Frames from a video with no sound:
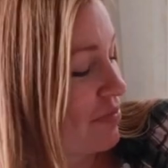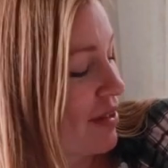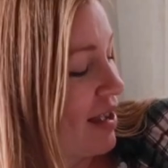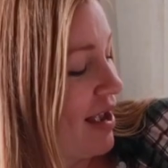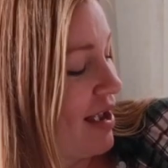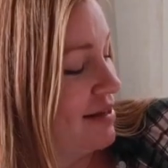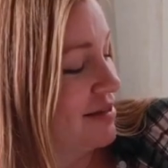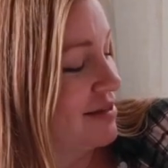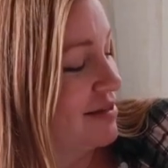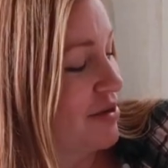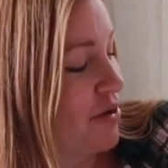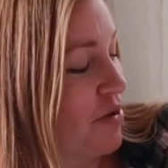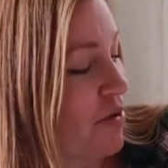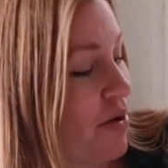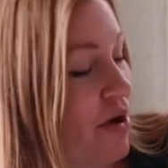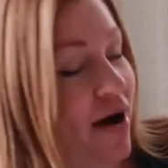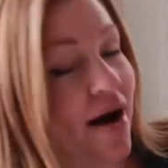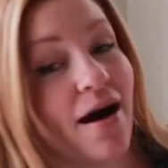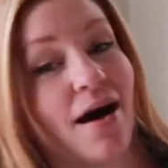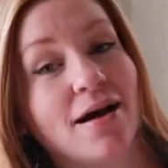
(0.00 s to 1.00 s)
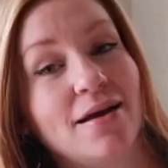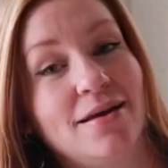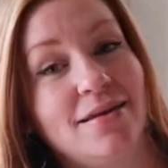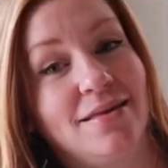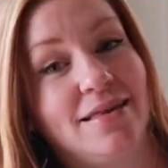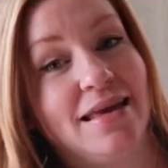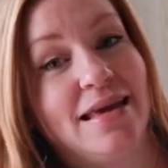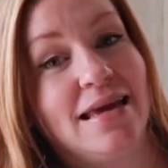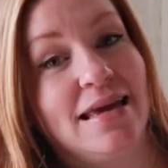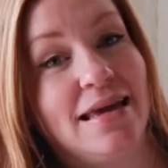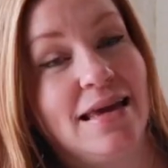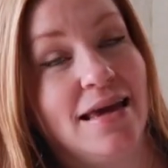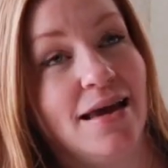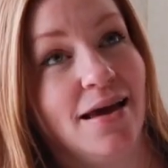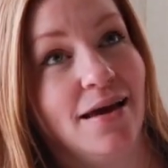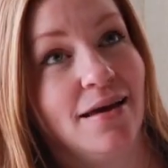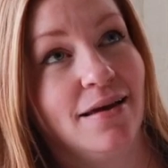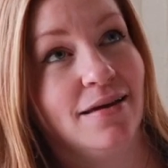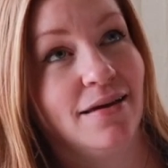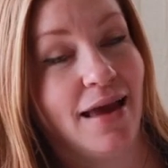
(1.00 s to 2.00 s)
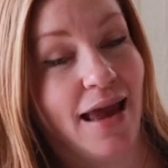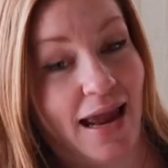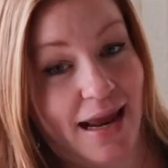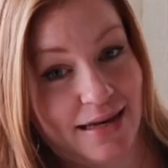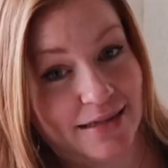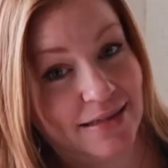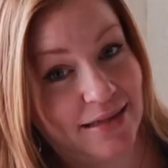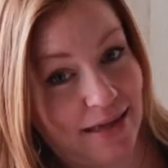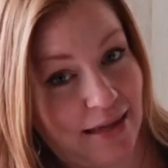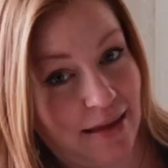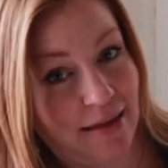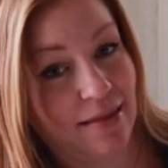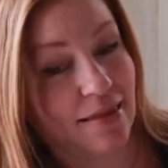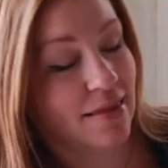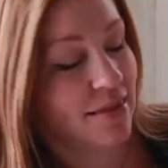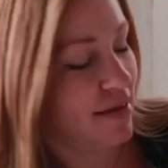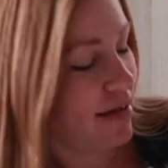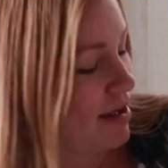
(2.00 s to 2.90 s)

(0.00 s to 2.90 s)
And so on the 18th,